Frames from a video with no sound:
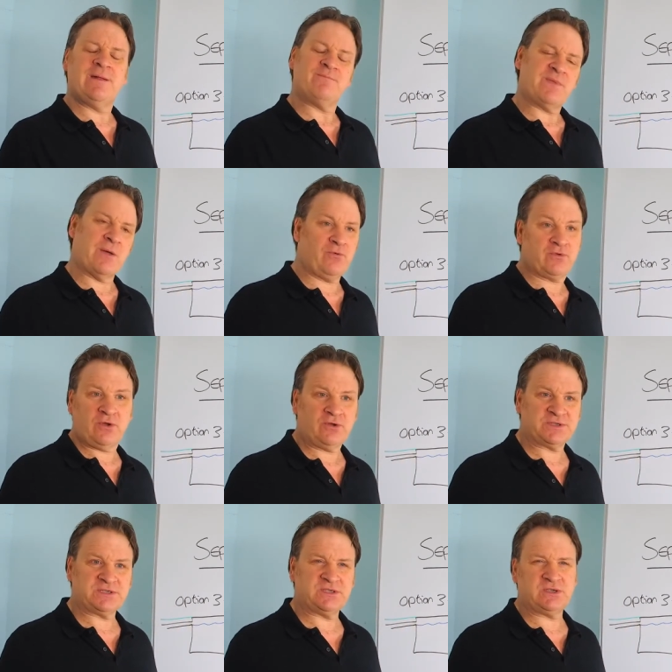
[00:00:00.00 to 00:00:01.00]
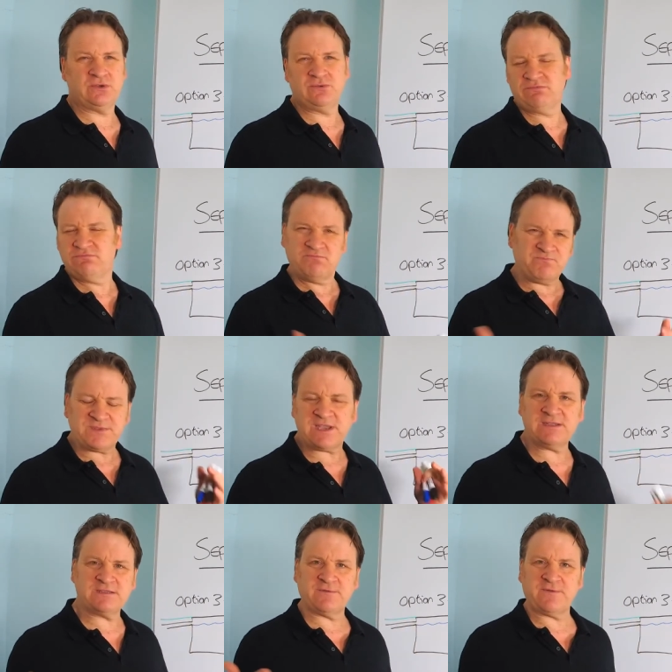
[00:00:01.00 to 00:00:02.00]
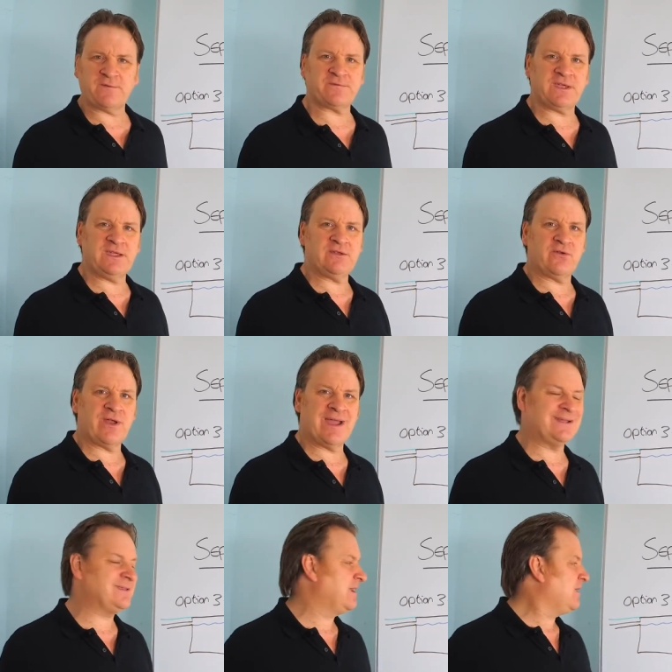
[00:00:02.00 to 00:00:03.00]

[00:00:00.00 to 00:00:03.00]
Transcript: That will cost you 10 to 15 grand